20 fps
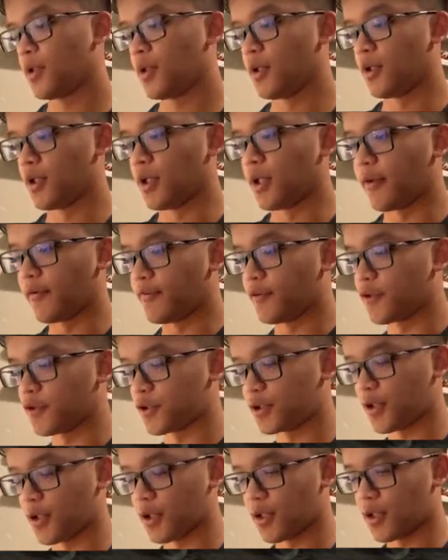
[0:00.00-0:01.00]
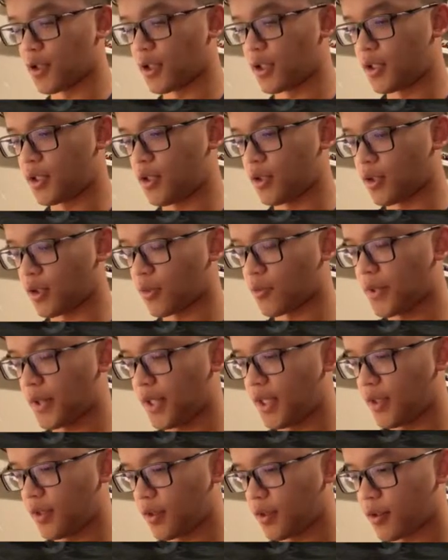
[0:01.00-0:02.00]
all right, first card, Dark
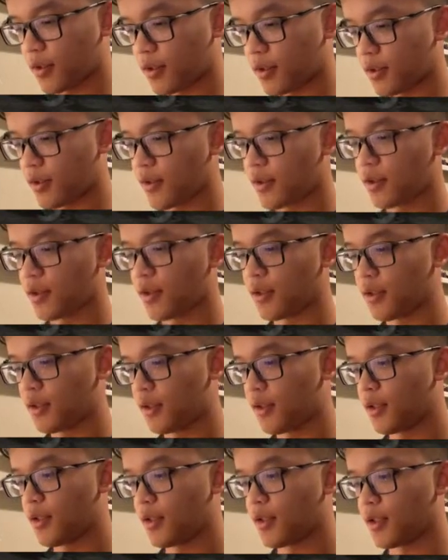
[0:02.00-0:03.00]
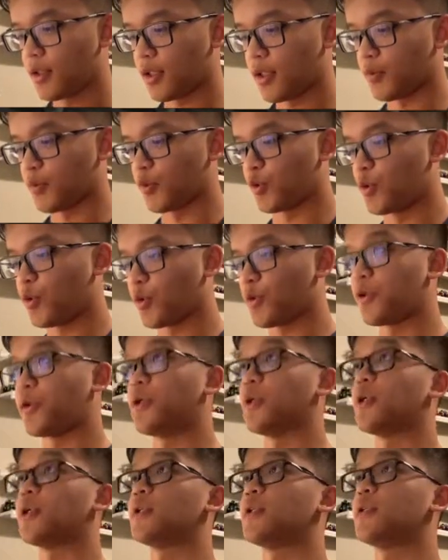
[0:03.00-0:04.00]
Path, Hyper
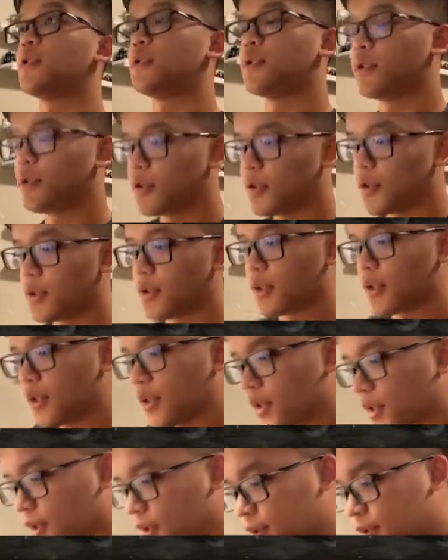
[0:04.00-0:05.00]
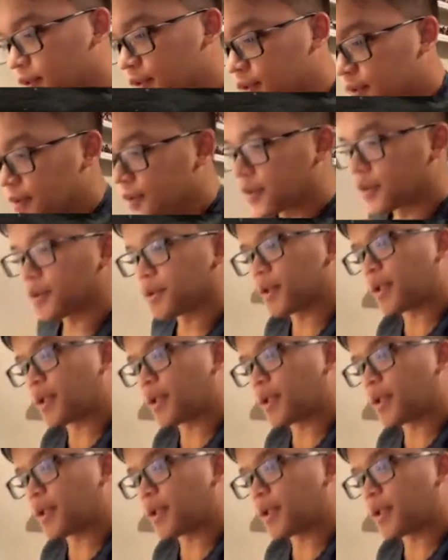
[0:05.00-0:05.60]
Gorthion. Hold